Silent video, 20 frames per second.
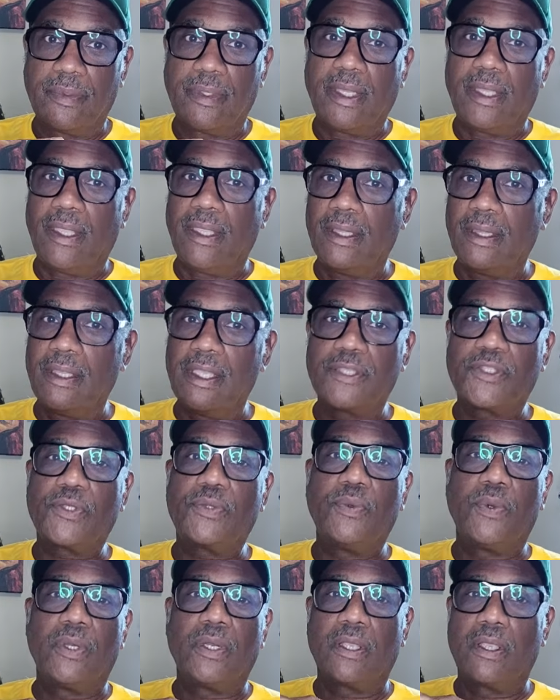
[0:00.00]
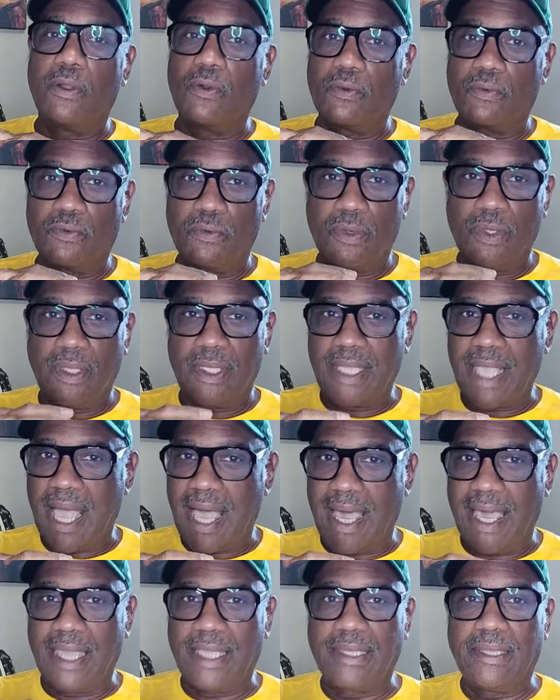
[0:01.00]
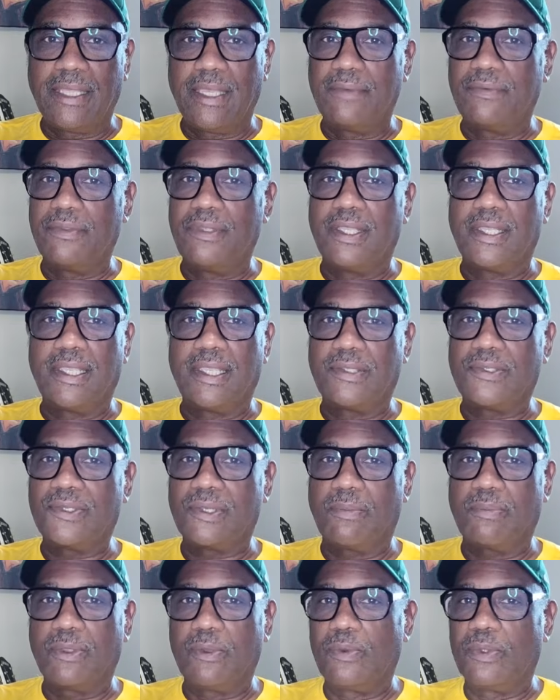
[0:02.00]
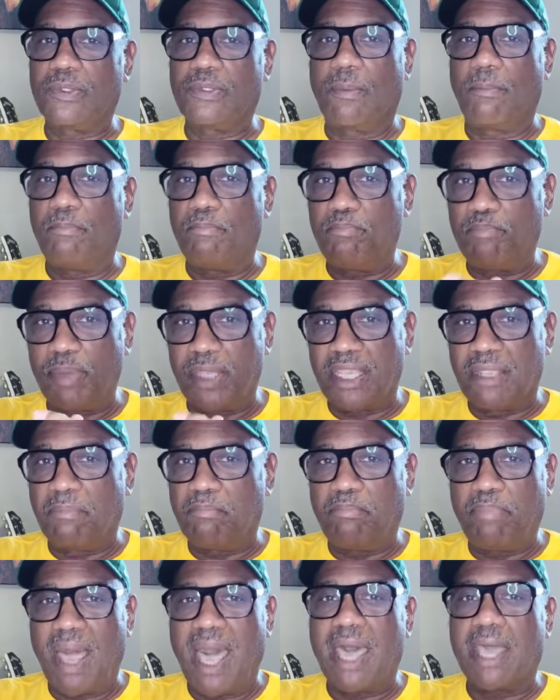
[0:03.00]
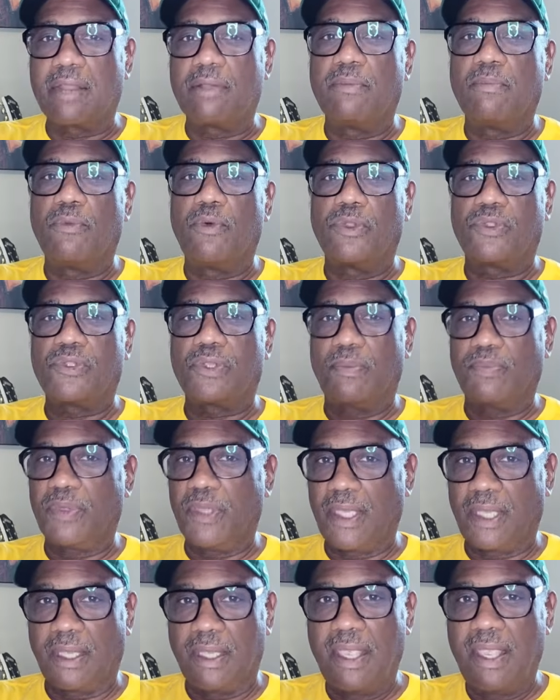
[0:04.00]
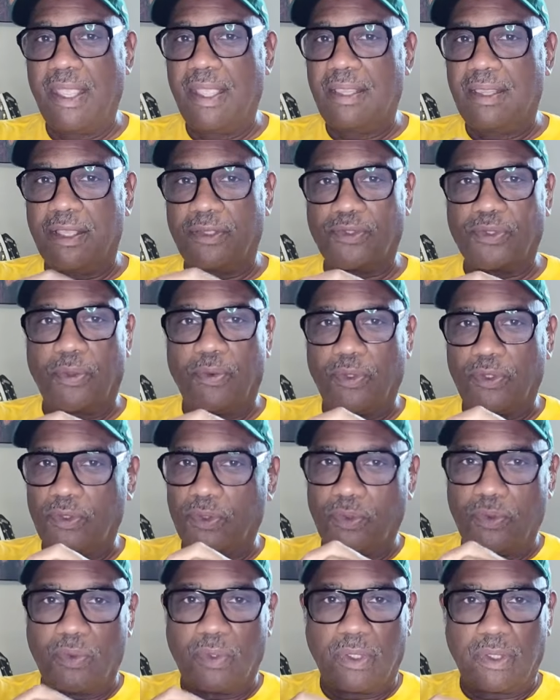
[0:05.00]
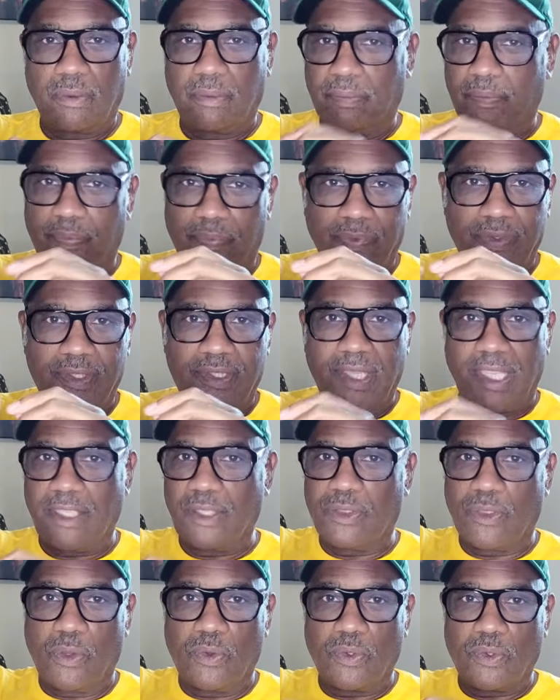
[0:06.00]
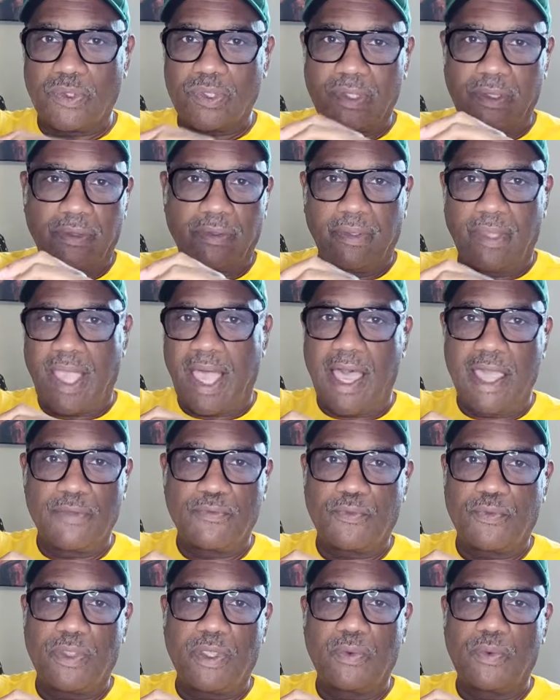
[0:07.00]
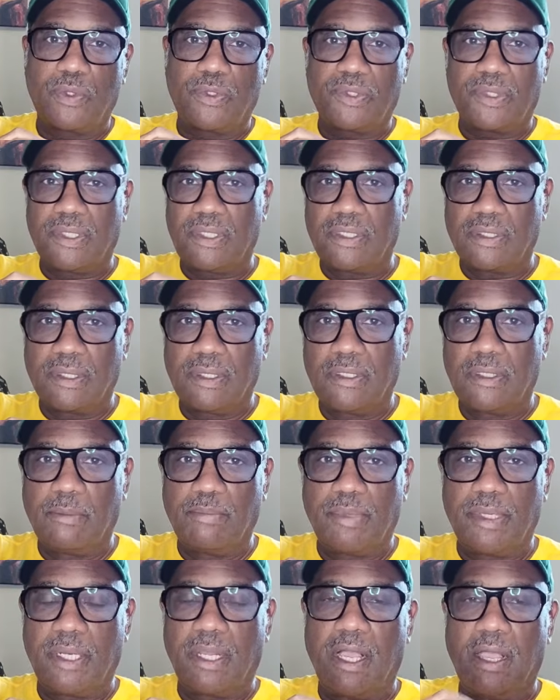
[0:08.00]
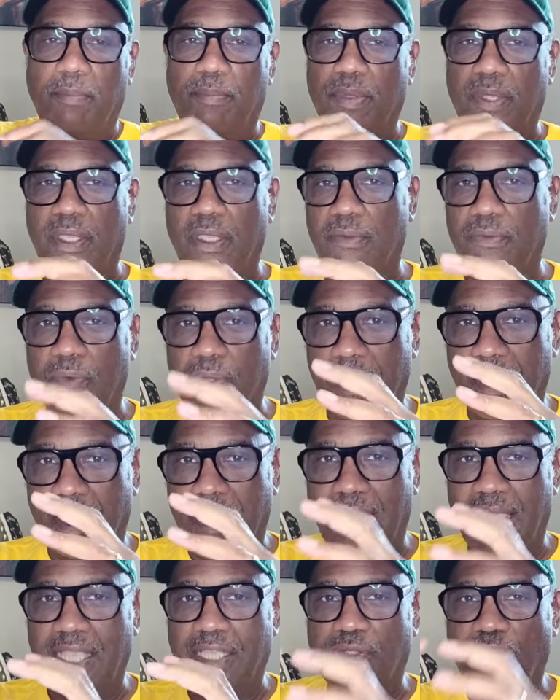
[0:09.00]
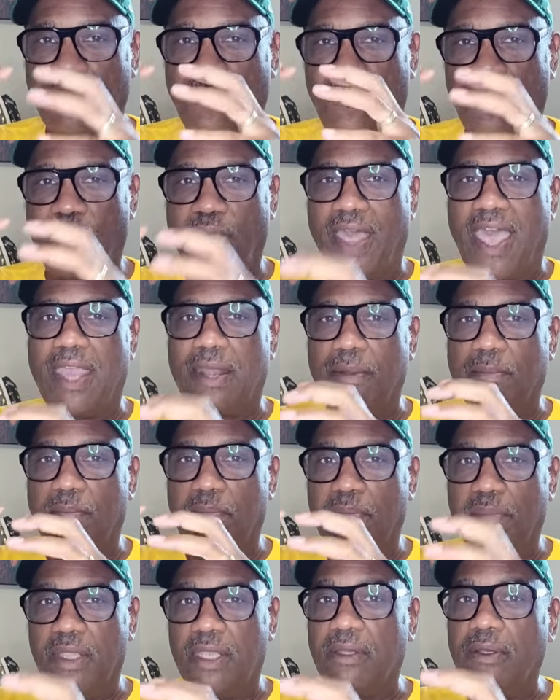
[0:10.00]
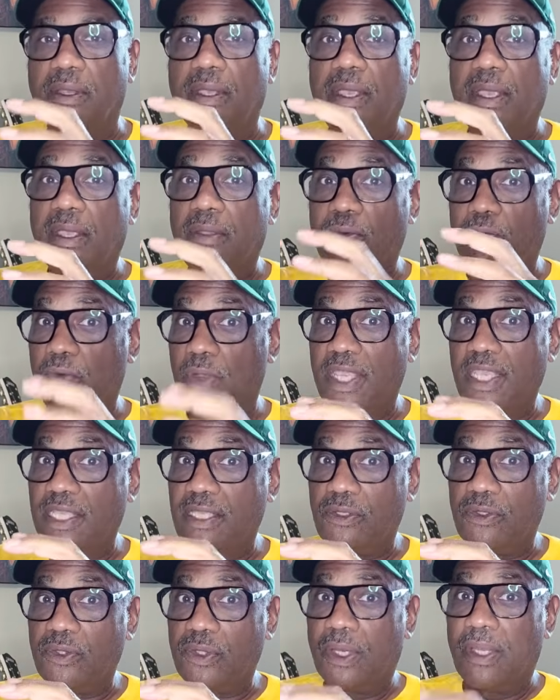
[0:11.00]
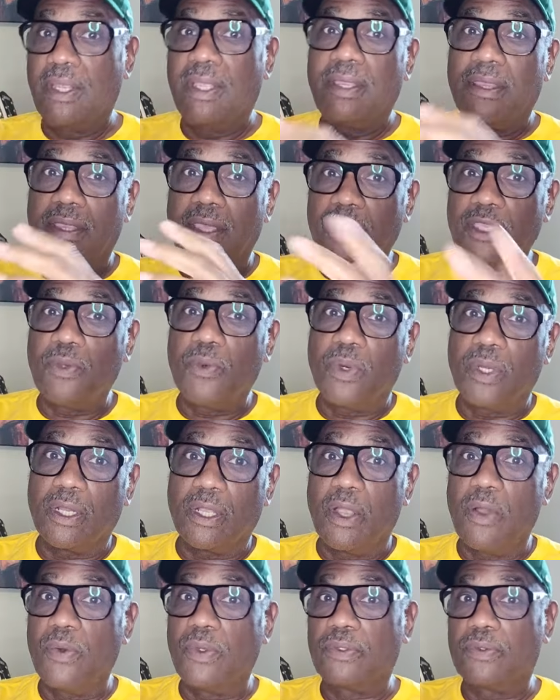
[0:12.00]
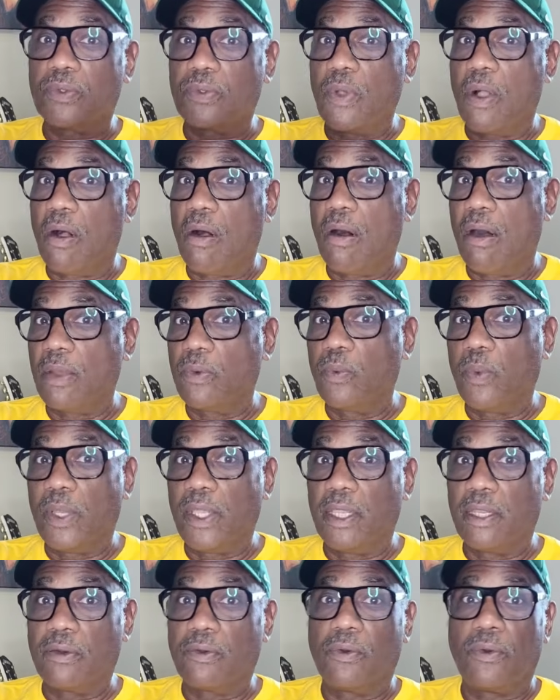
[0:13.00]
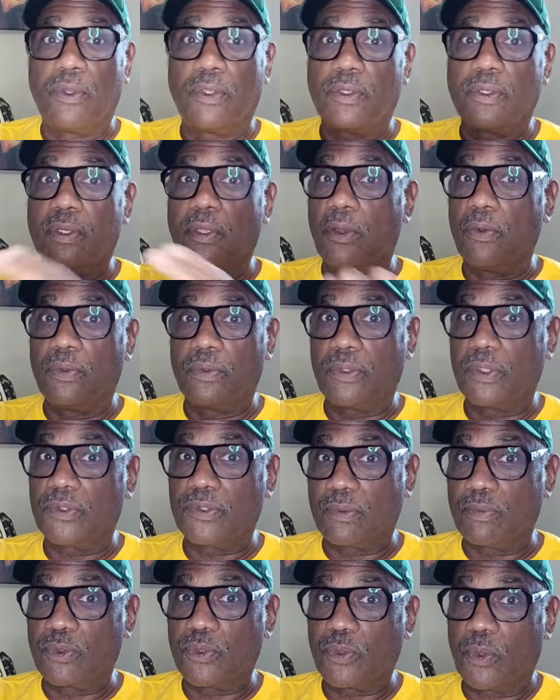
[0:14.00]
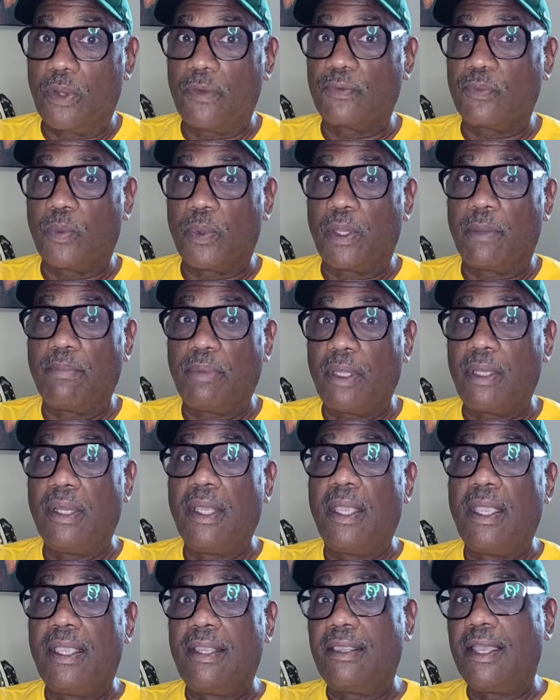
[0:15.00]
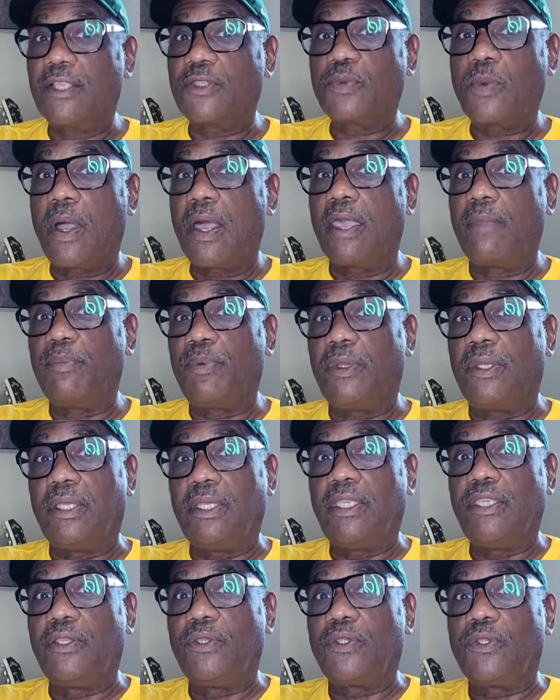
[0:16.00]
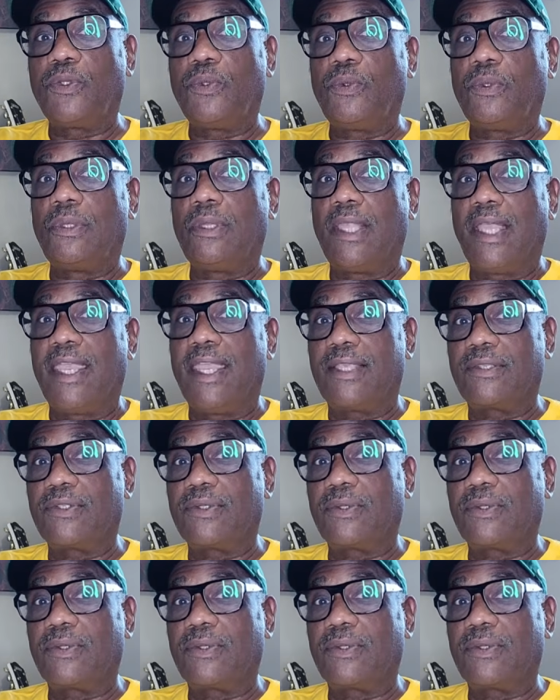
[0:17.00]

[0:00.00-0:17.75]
Unless you want to go really high level and get something with some big bottom, or something that's going to take those high frequencies a little bit up and give you a nice fat mid range, then you want to go into hardware, or you can go into some software. But that's why I put EQ last